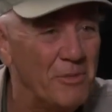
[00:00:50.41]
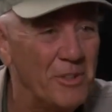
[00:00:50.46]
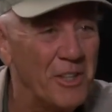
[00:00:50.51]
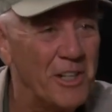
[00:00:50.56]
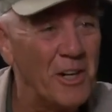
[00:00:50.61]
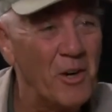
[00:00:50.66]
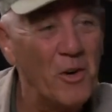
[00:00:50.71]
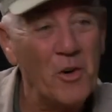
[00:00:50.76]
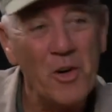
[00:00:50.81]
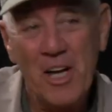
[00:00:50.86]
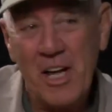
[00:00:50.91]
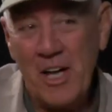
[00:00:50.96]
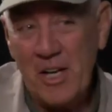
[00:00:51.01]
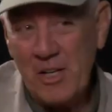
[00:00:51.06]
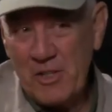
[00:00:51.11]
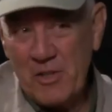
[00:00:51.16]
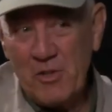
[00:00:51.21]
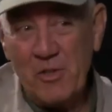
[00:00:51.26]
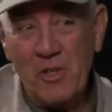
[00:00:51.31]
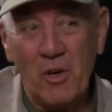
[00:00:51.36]

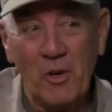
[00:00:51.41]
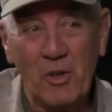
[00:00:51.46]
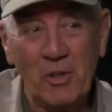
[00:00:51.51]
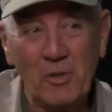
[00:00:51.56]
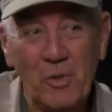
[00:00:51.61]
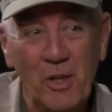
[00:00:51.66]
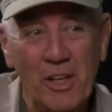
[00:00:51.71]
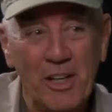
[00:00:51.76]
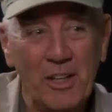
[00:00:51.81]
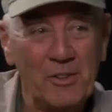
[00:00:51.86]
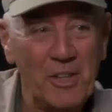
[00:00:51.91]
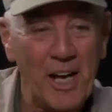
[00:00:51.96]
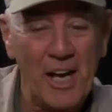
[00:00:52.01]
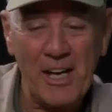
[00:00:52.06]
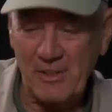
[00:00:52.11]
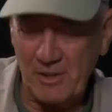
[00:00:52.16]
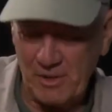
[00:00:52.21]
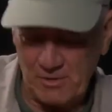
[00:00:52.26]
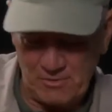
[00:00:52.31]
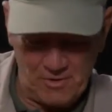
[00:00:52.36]
You know as well as
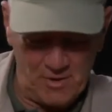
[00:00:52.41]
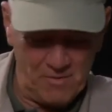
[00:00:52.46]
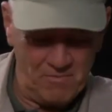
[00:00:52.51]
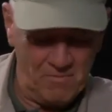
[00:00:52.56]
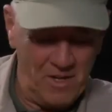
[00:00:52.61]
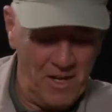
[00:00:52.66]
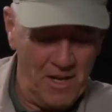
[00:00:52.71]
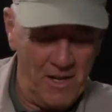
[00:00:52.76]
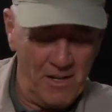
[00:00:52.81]
I do, from